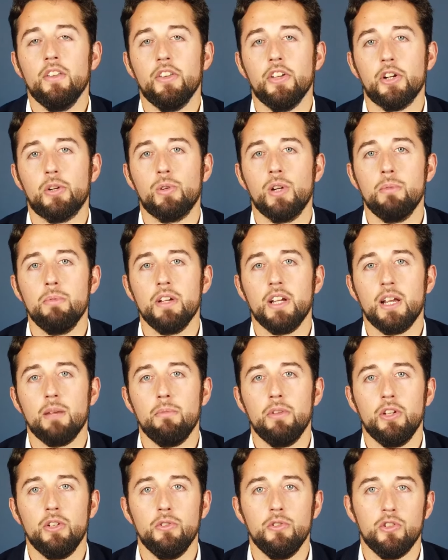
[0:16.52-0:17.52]
The agreement can
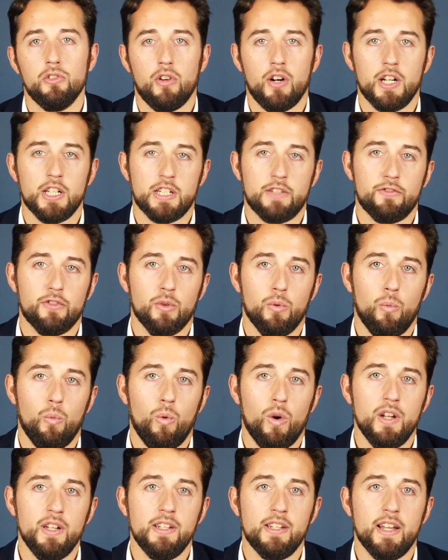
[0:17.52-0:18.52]
be utilized for
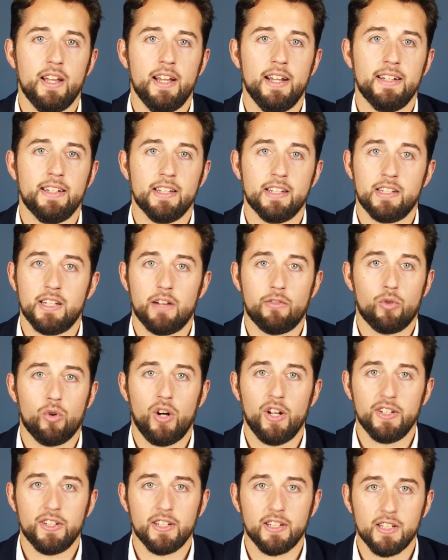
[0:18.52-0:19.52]
1 day to several
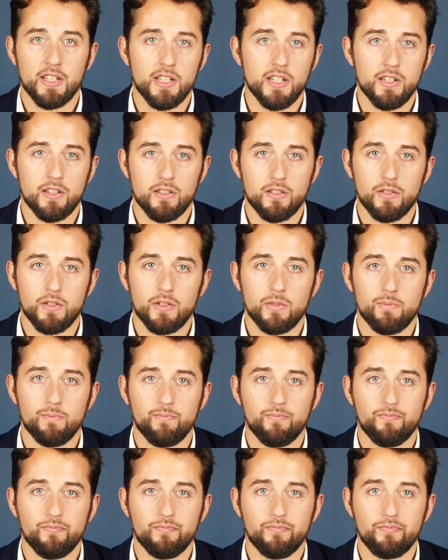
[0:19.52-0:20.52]
hunting seasons.
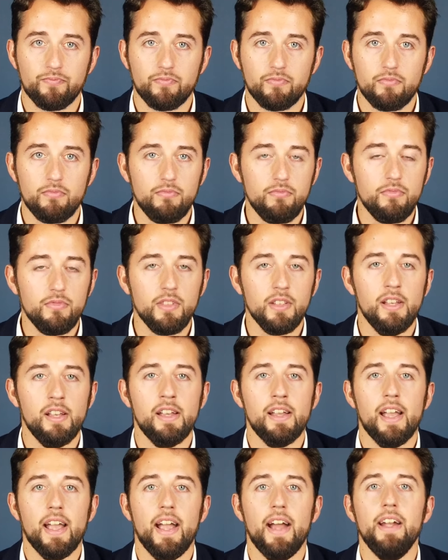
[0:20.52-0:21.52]

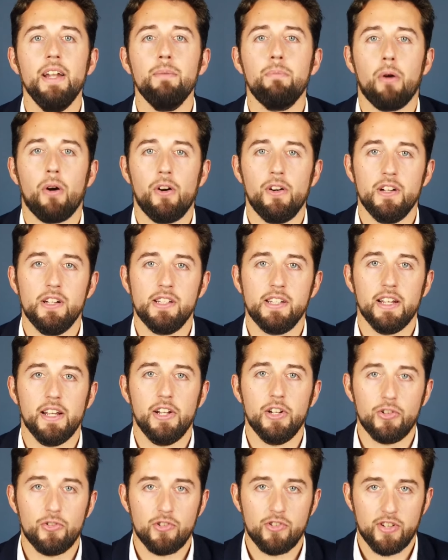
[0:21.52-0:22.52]
Any parties
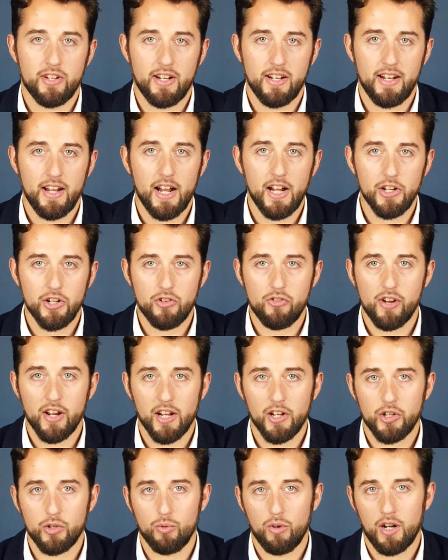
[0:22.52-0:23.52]
interested in entering
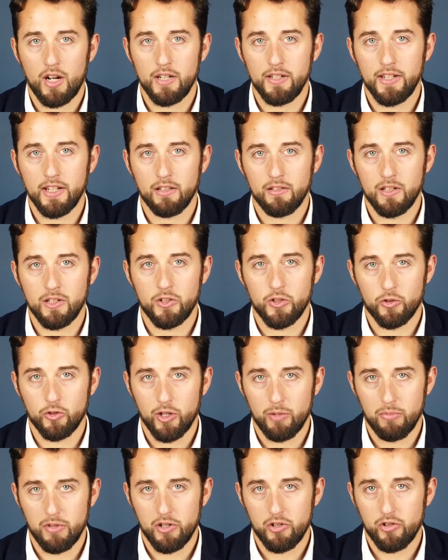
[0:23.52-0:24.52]
into a hunting lease
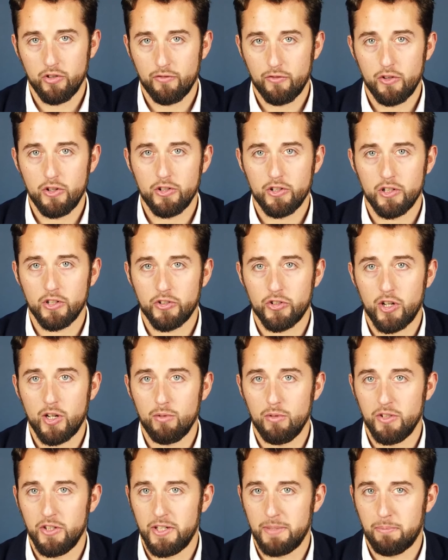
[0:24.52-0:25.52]
agreement should first
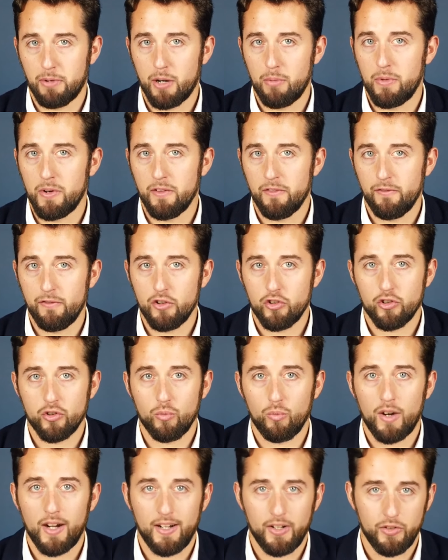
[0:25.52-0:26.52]
consult with the Department of Fish
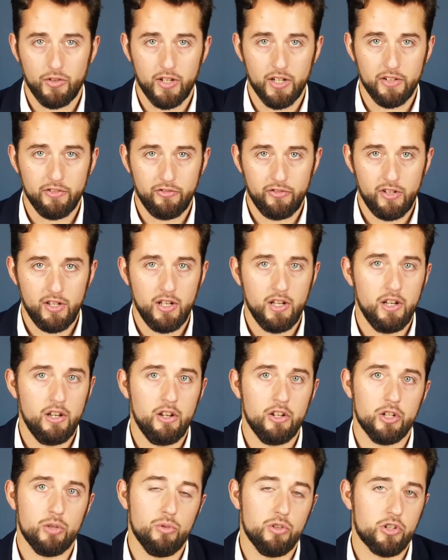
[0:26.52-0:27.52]
and Wildlife
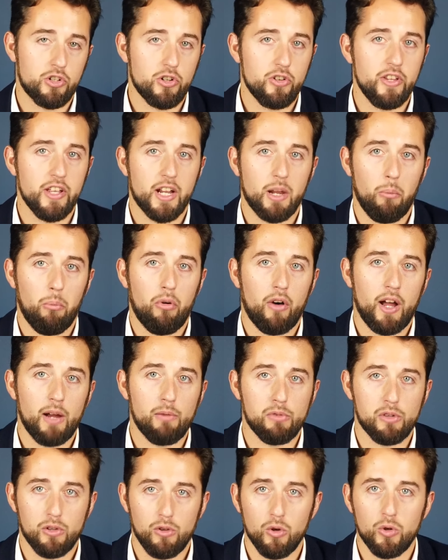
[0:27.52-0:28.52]
to ensure they comply
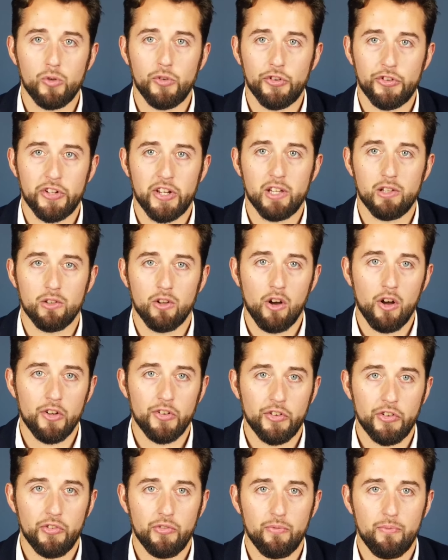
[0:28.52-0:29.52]
with local state
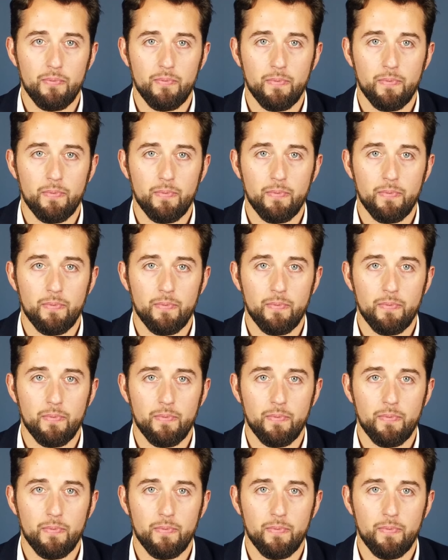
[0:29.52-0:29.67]
laws.